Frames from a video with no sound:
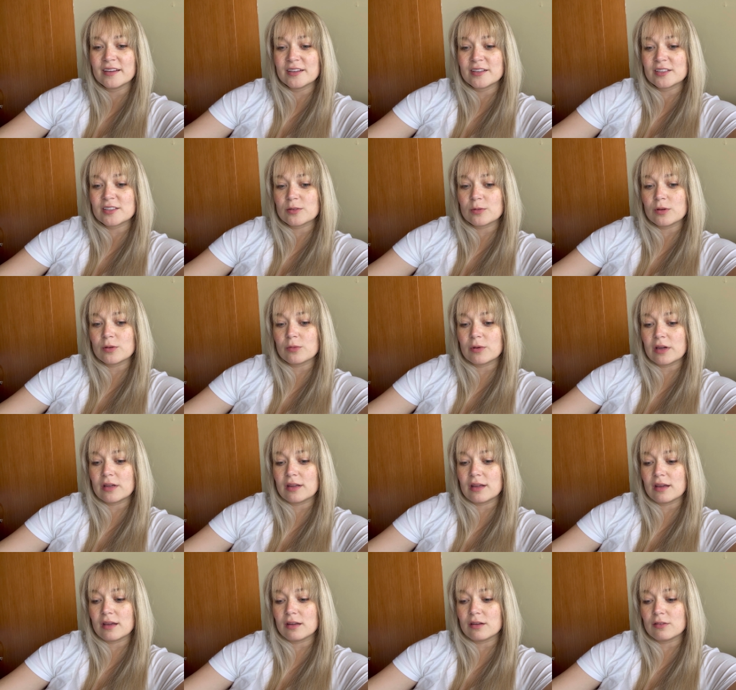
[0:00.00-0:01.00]
So we went
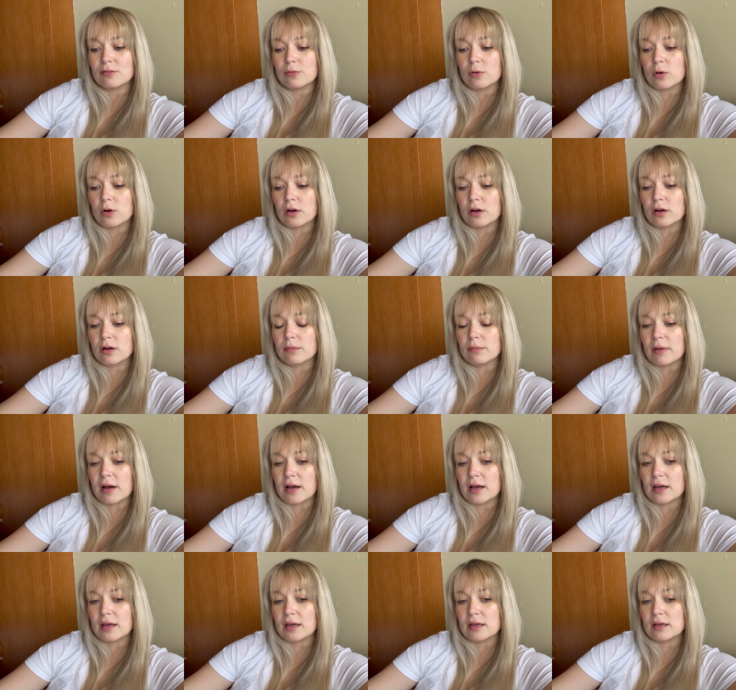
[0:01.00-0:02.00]
in for
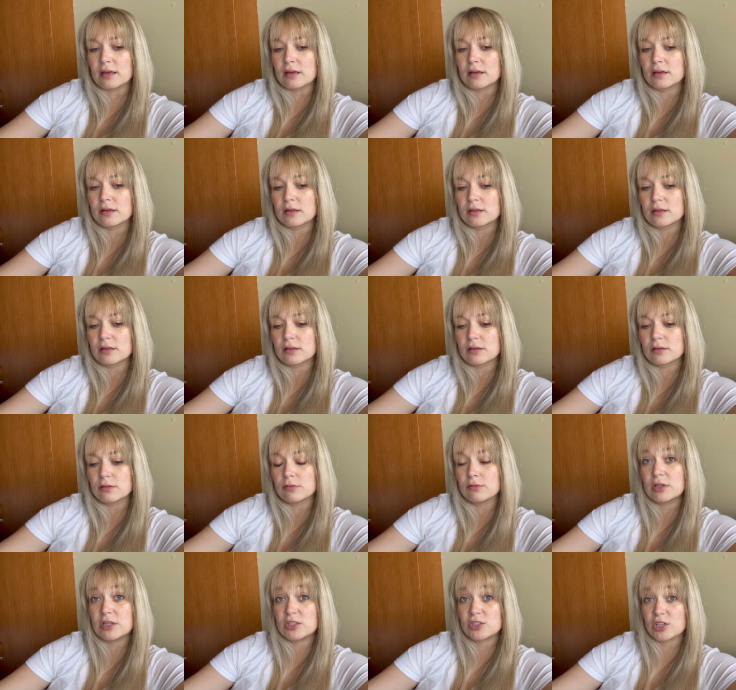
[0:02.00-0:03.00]
my
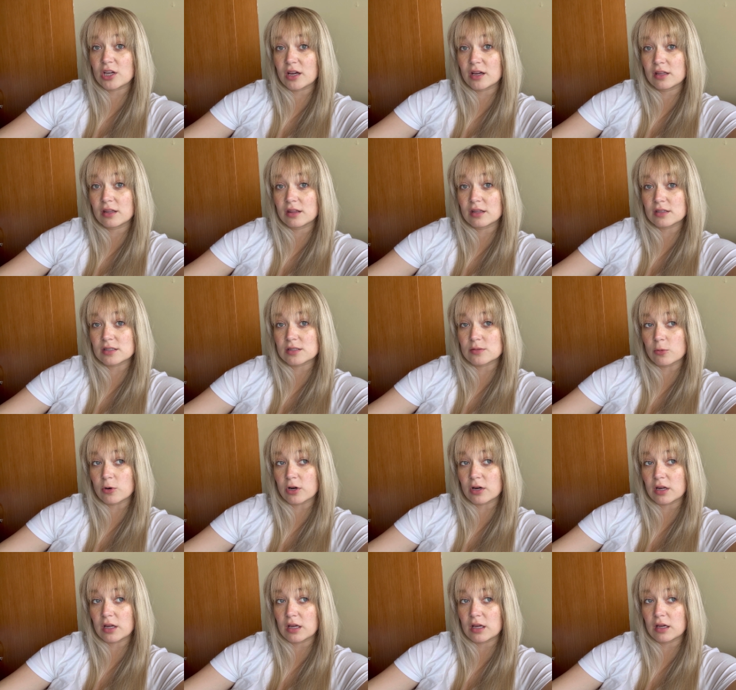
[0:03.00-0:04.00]
recheck this
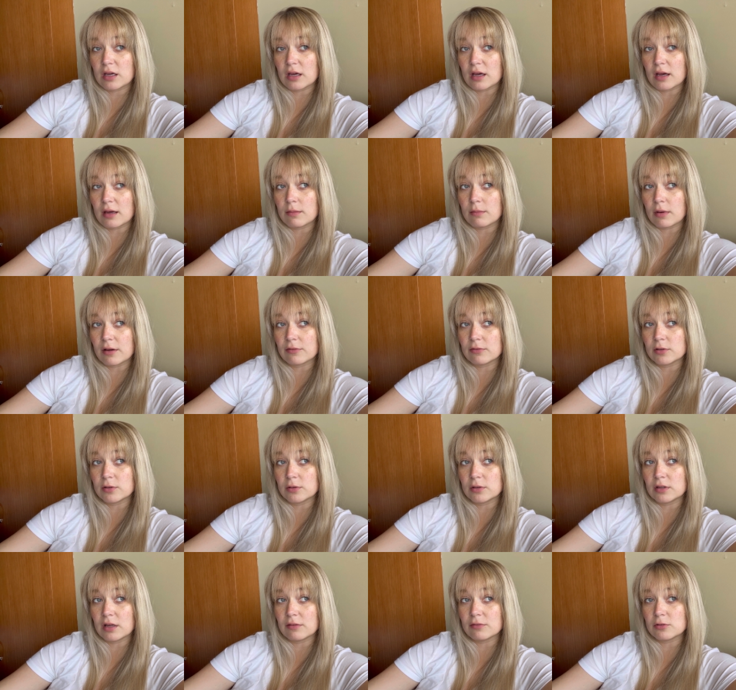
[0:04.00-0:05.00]
morning and my
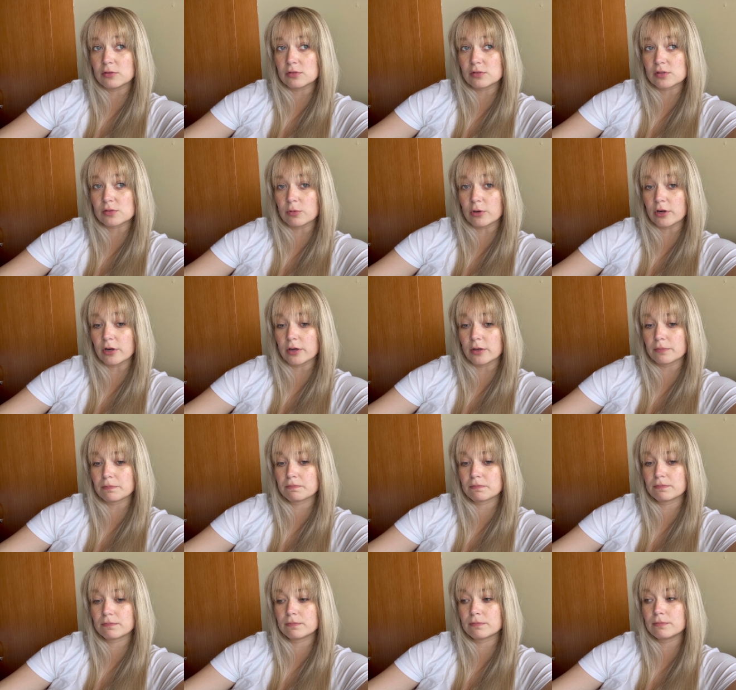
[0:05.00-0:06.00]
fluid levels were
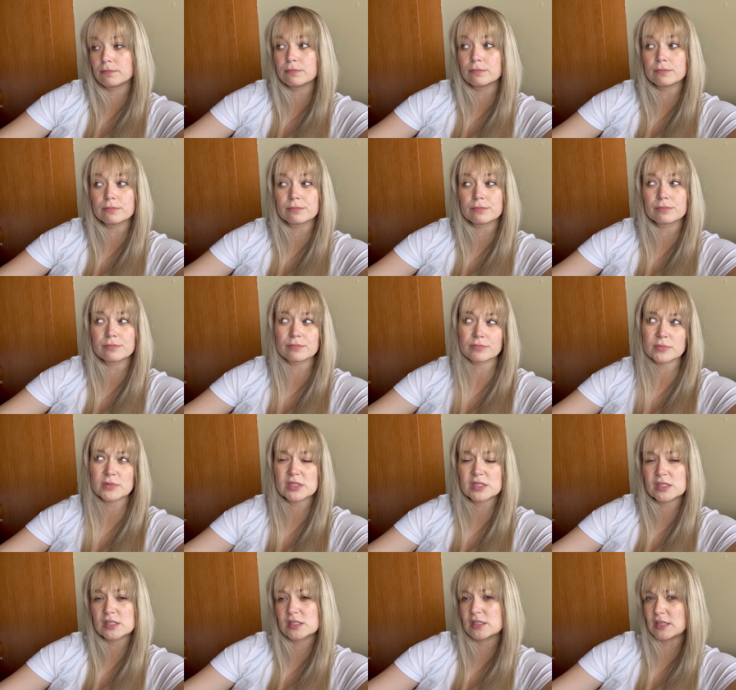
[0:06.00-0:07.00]

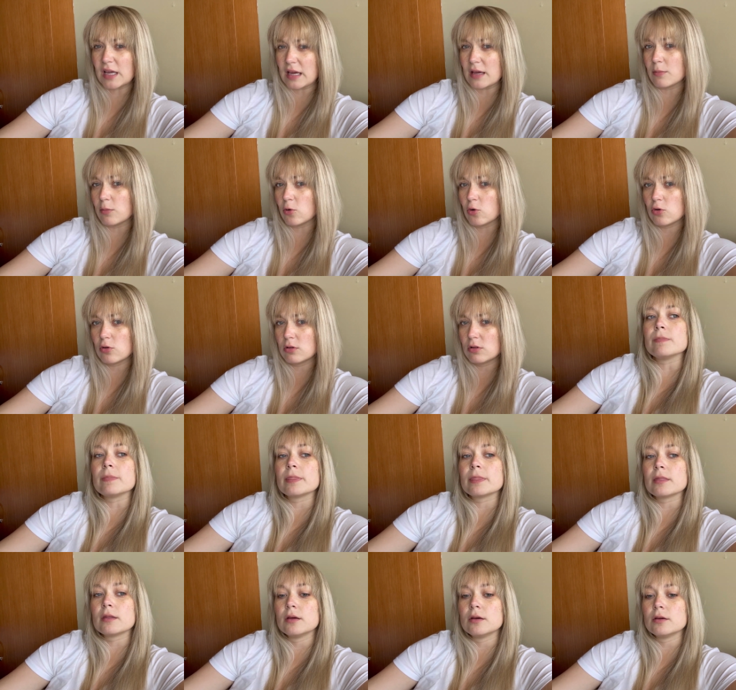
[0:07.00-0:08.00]
stable.
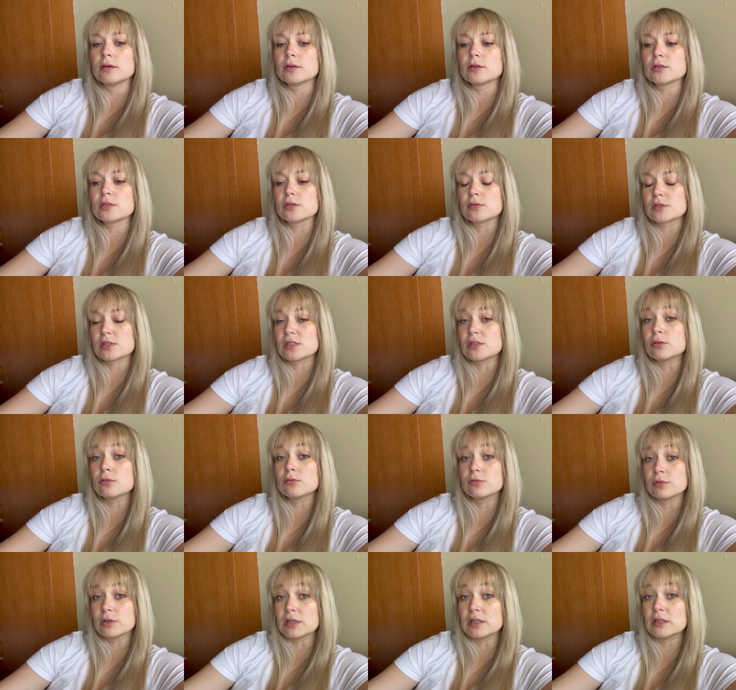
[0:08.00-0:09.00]
So still
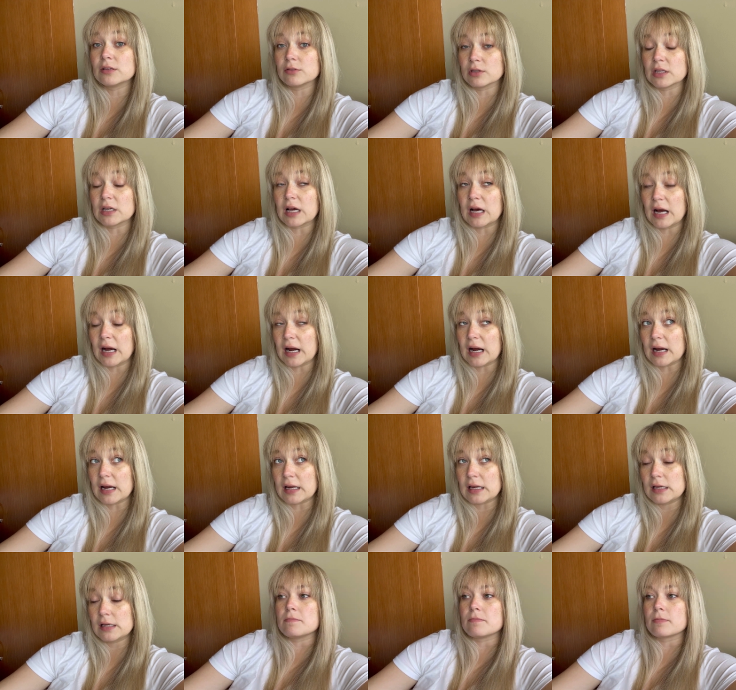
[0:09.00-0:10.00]
really, really high.